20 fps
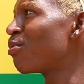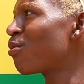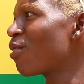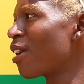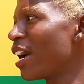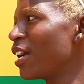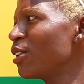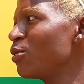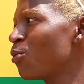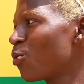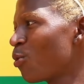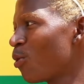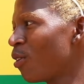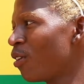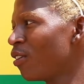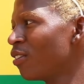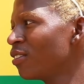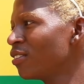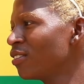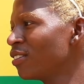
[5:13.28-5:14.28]
pride
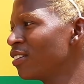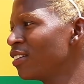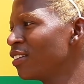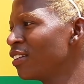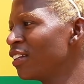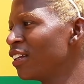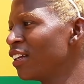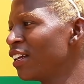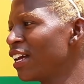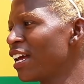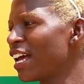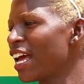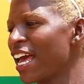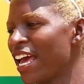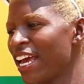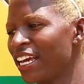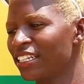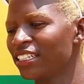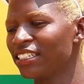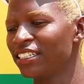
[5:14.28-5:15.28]
wall
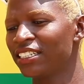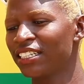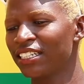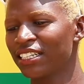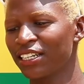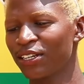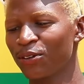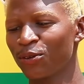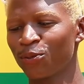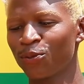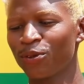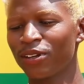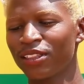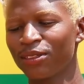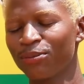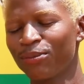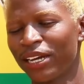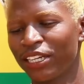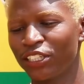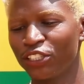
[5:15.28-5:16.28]
and
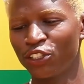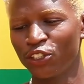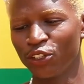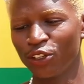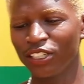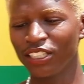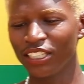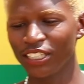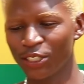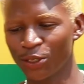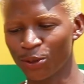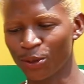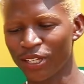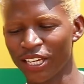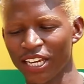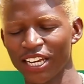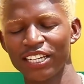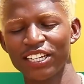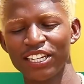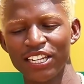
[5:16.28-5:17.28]
with my journey to
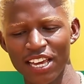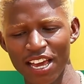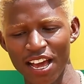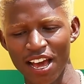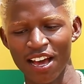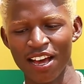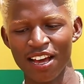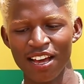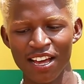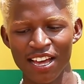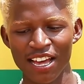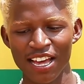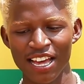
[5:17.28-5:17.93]
get here,